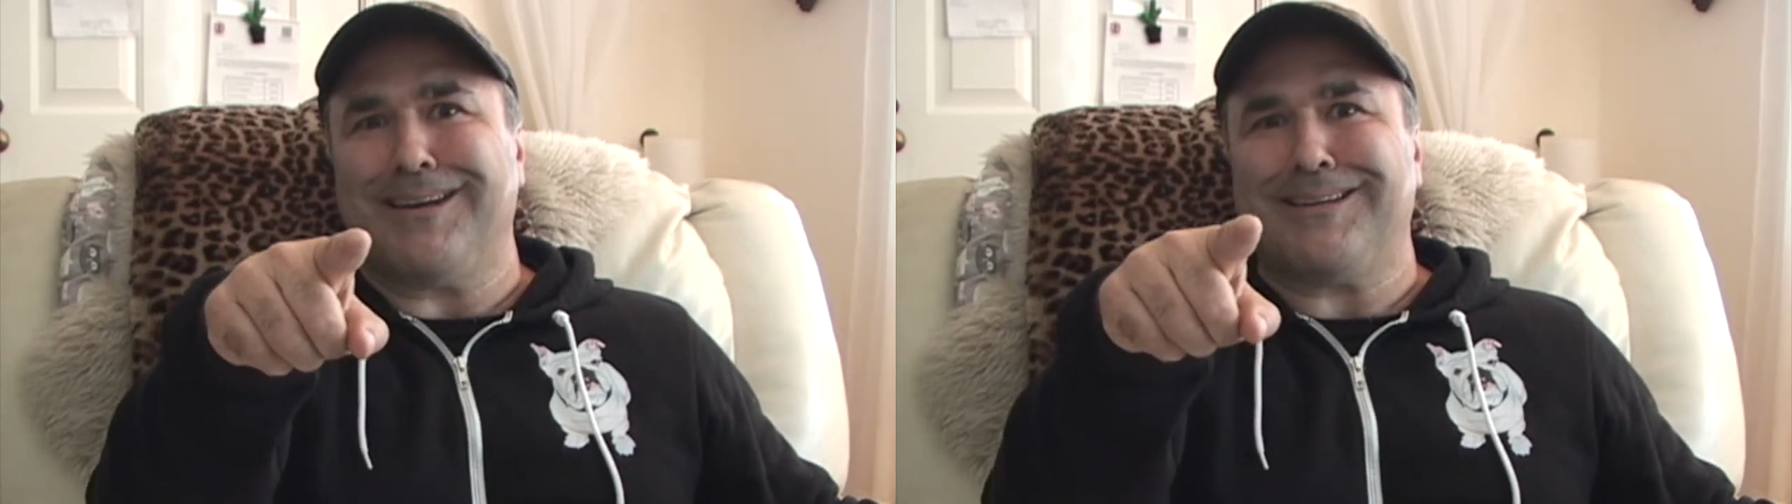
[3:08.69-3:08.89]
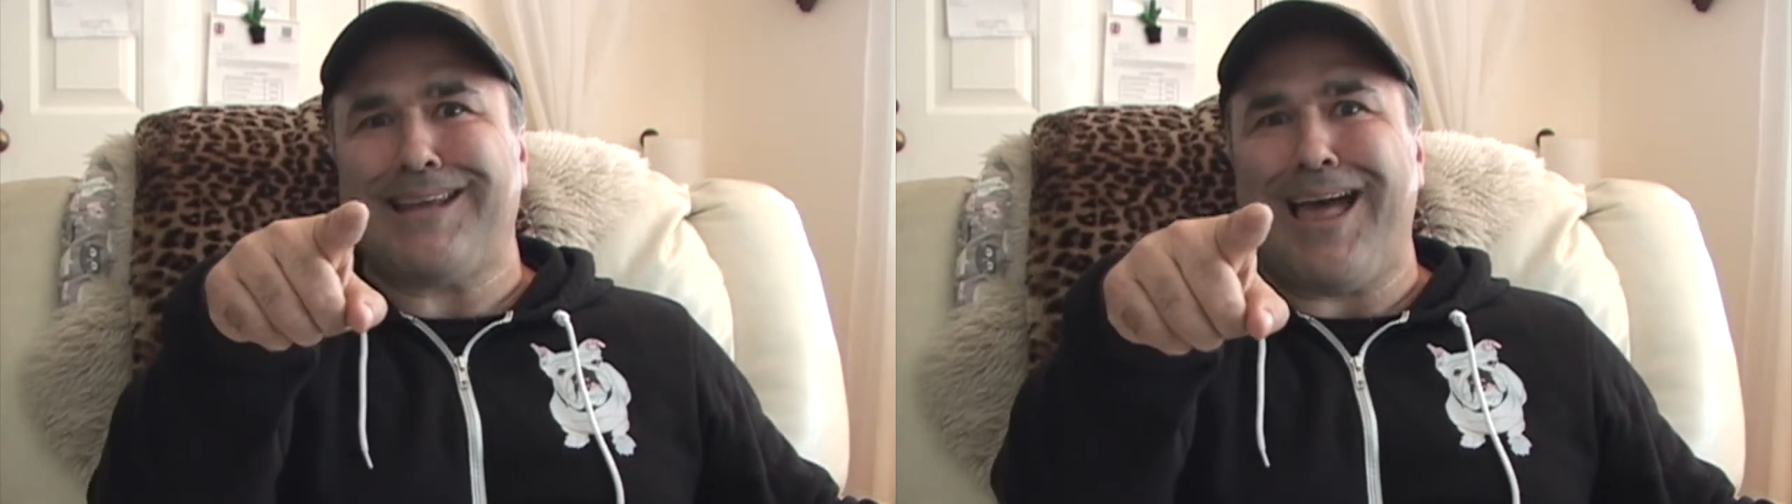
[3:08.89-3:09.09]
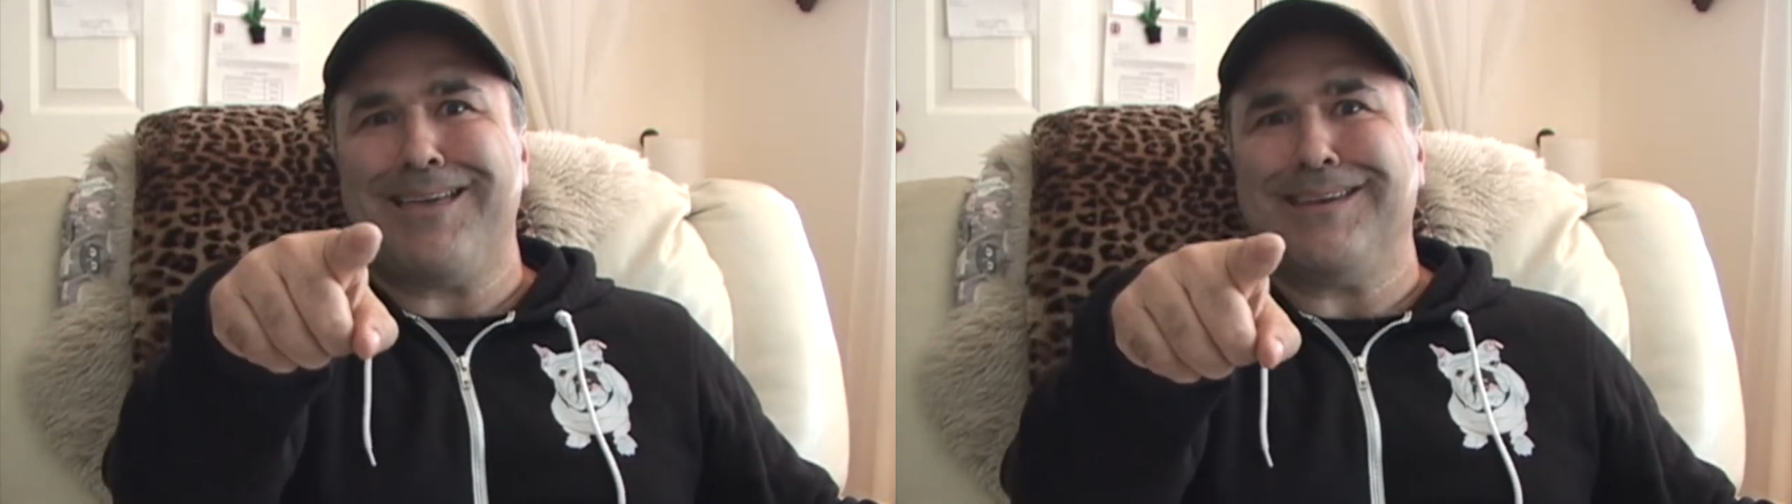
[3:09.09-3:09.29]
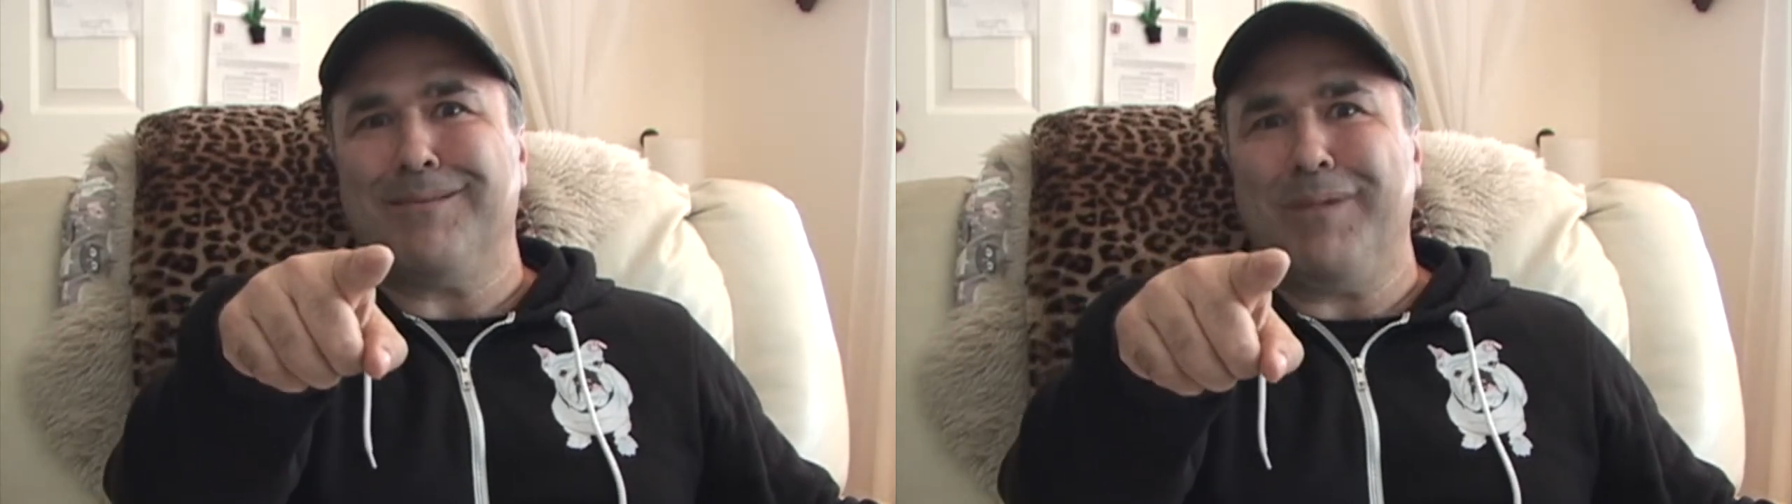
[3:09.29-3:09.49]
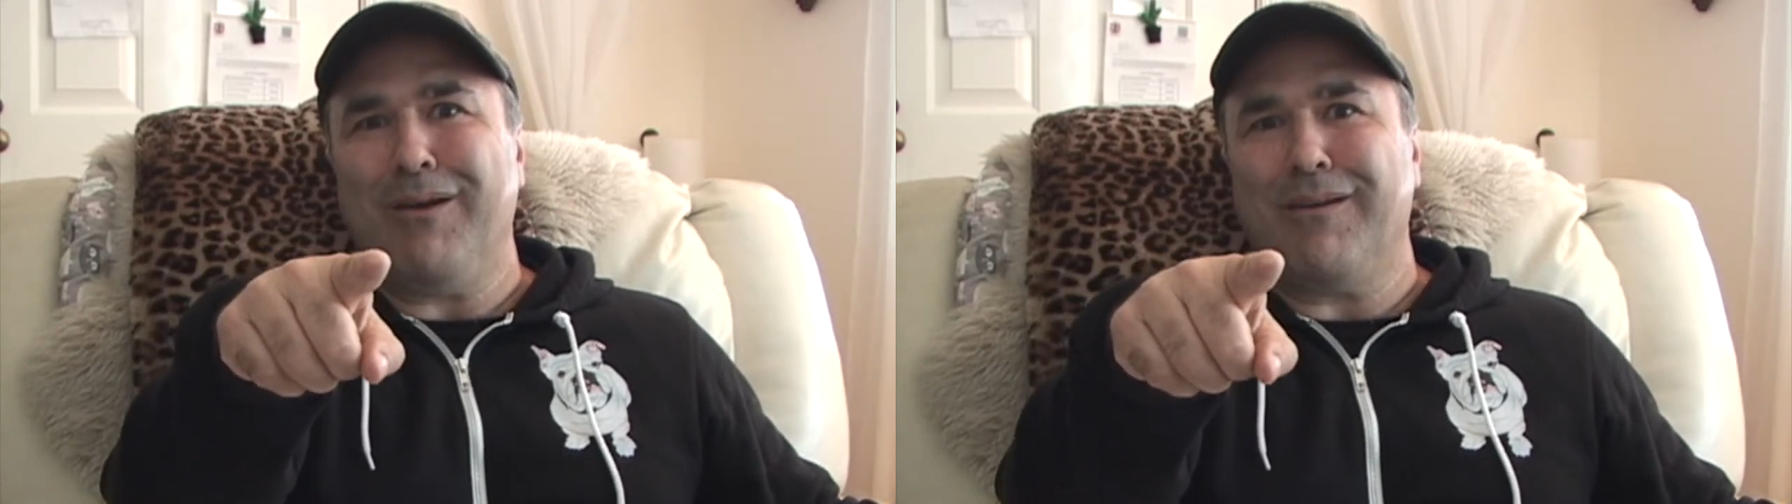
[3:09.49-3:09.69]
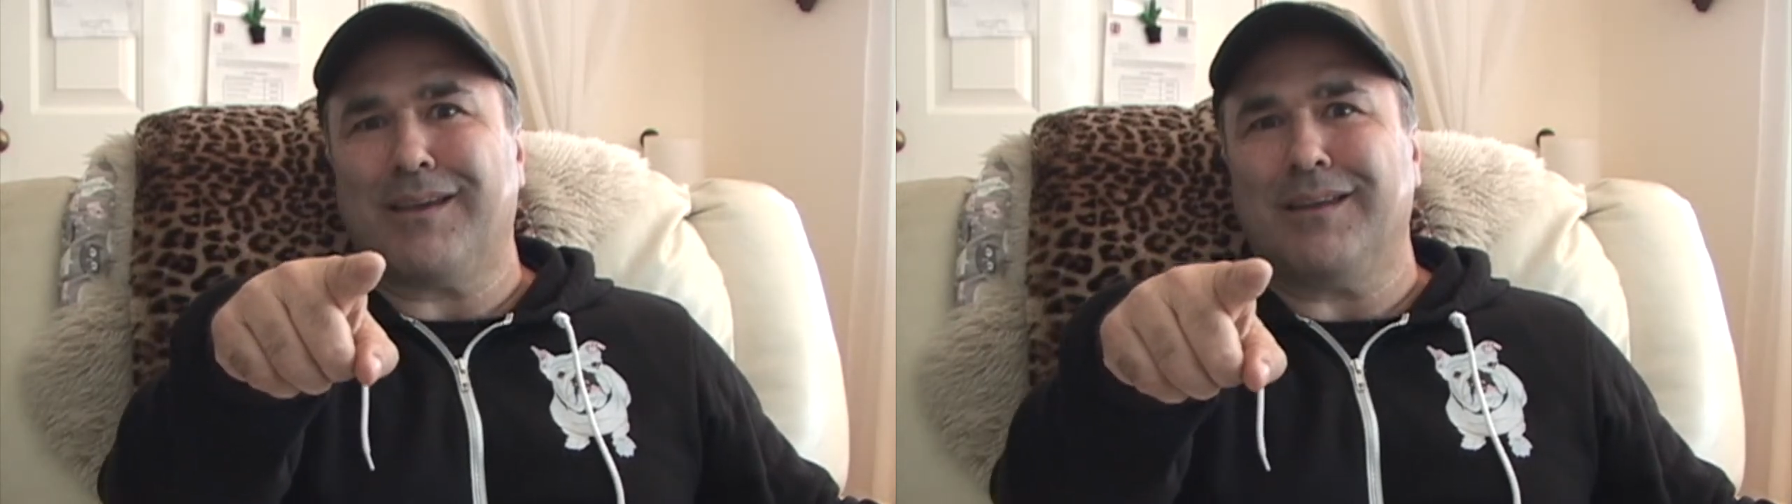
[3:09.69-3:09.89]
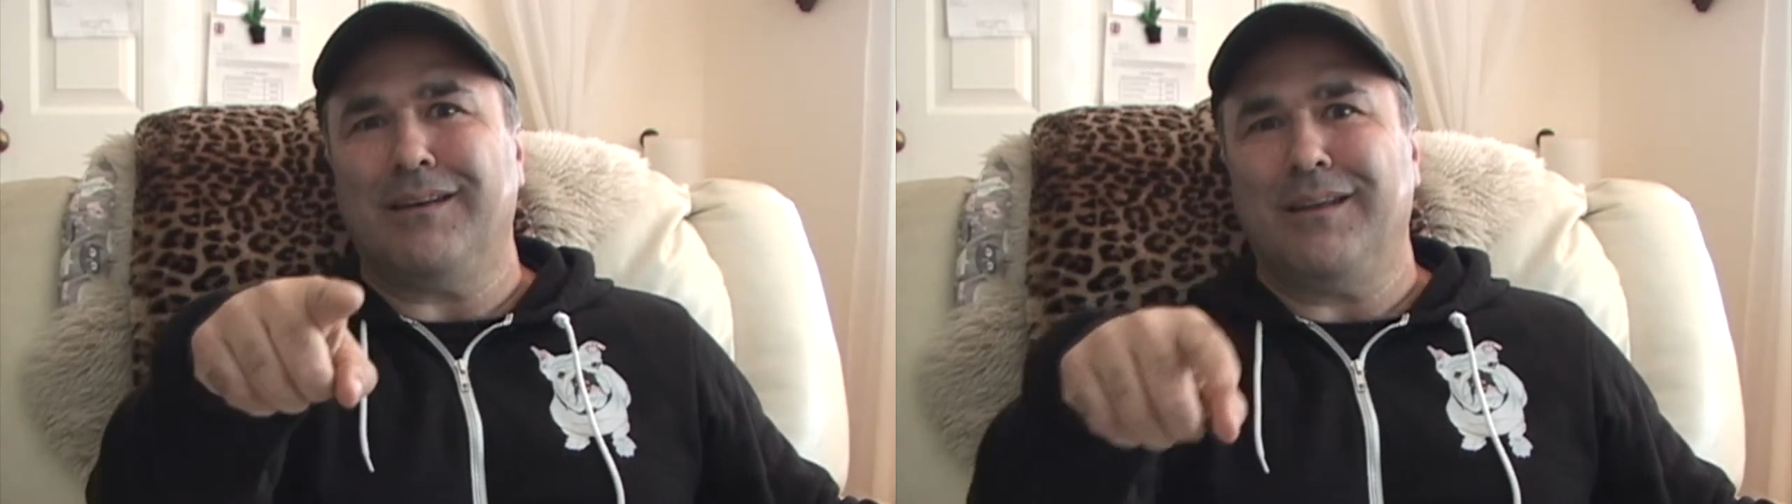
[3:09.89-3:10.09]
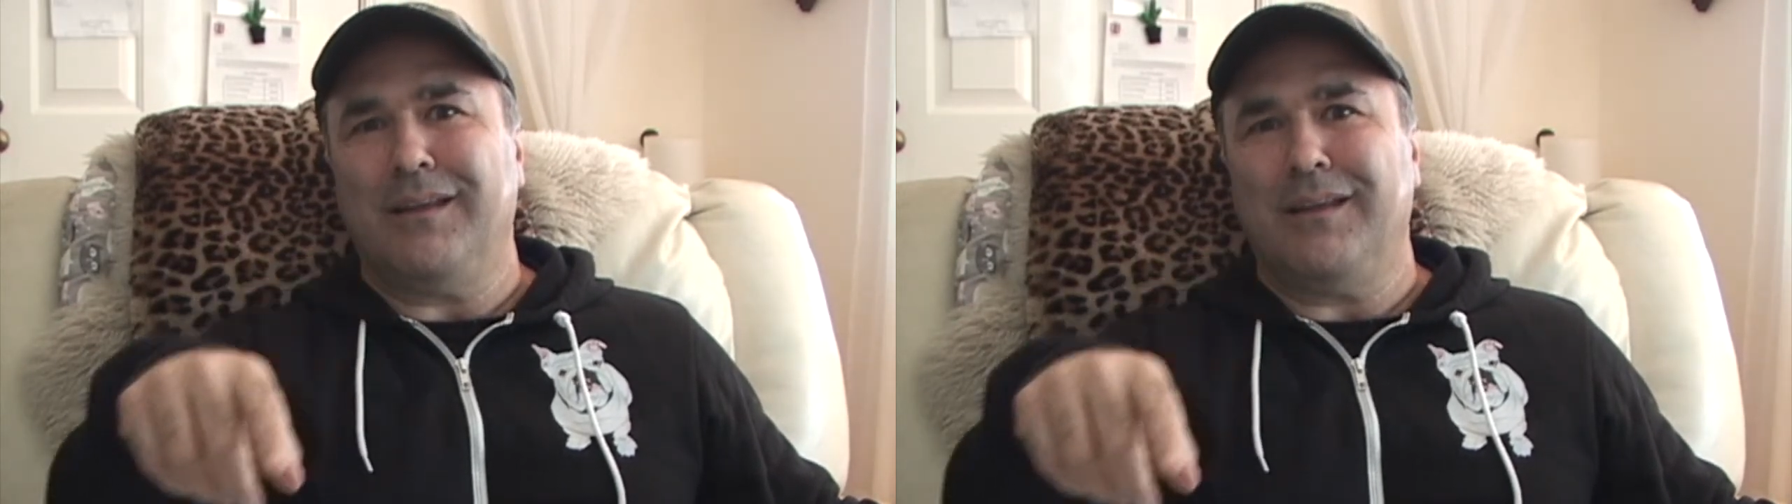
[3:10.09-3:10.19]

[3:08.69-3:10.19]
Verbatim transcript: Italian American.